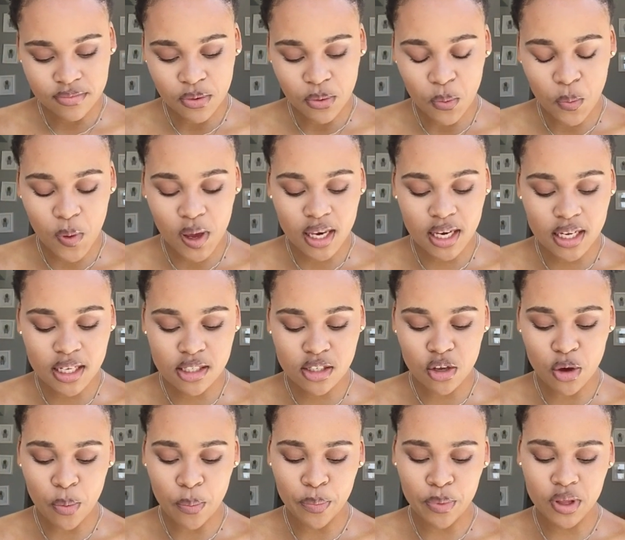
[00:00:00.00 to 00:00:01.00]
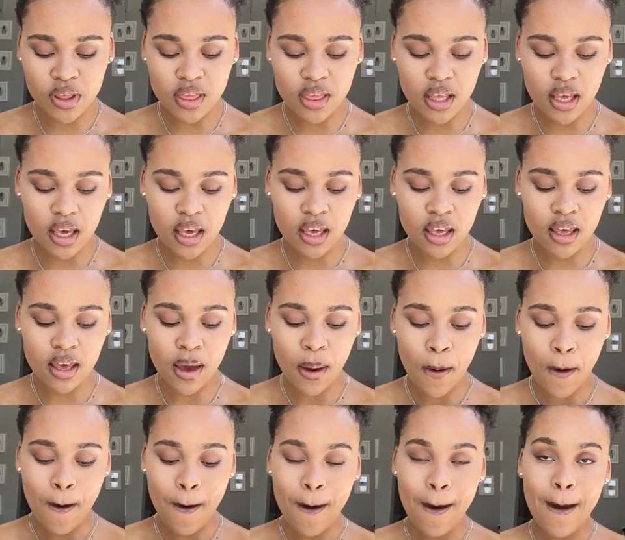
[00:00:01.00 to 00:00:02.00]
When is your birthday?
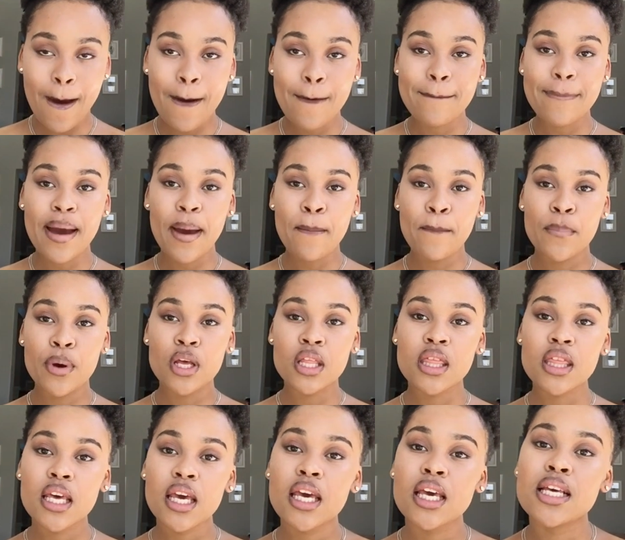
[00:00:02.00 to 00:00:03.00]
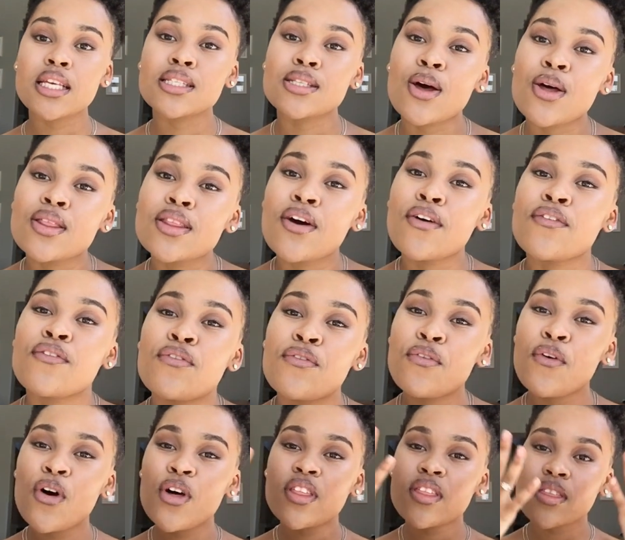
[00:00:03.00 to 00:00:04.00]
My birthday is on the
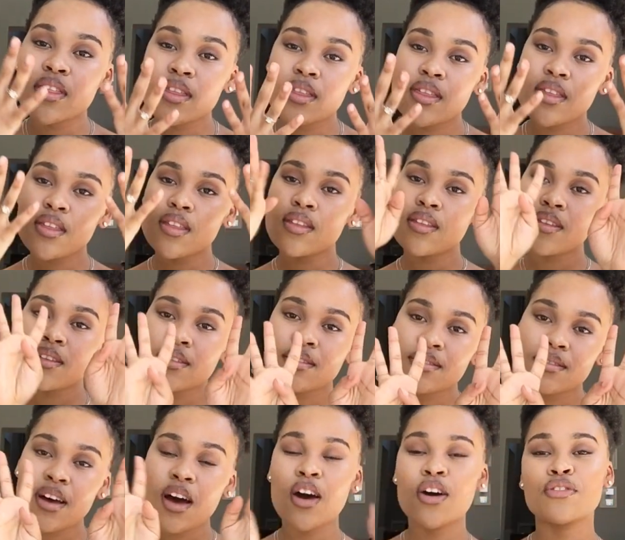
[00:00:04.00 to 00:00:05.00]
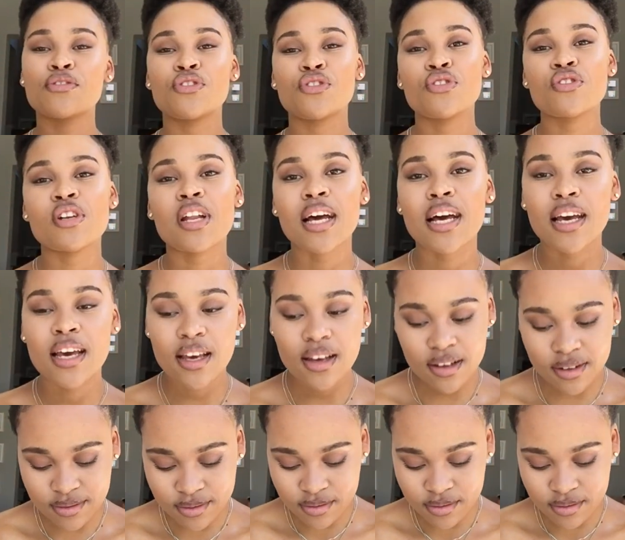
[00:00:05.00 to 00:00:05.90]
4th of July.